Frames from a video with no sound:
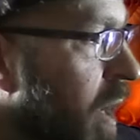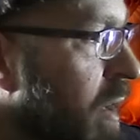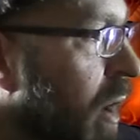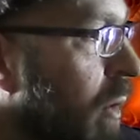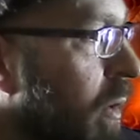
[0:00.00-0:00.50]

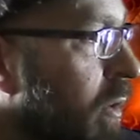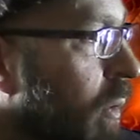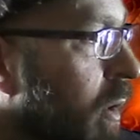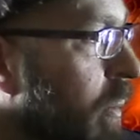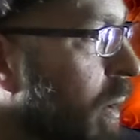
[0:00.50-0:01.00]
know there's
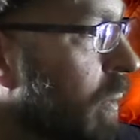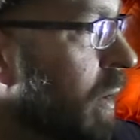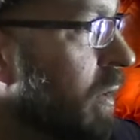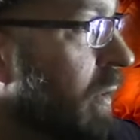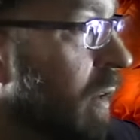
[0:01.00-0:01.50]
going to be a
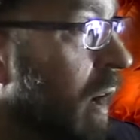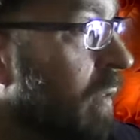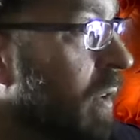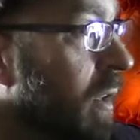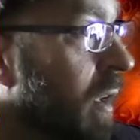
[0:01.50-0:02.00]
risk of
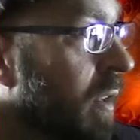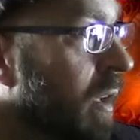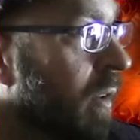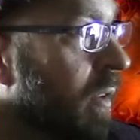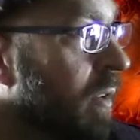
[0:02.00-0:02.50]
conflict like
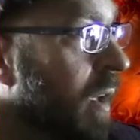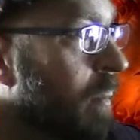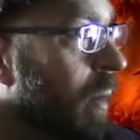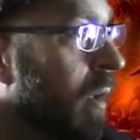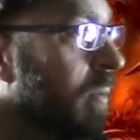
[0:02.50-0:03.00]
that on the same
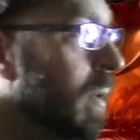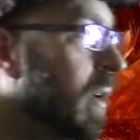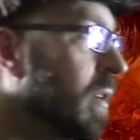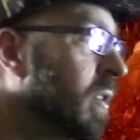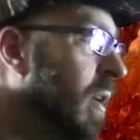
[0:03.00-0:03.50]
bus
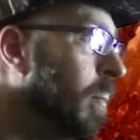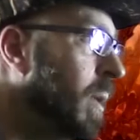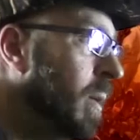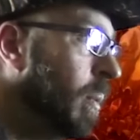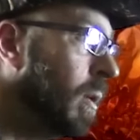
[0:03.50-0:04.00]
because some
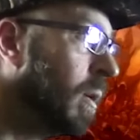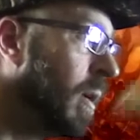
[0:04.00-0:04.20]
people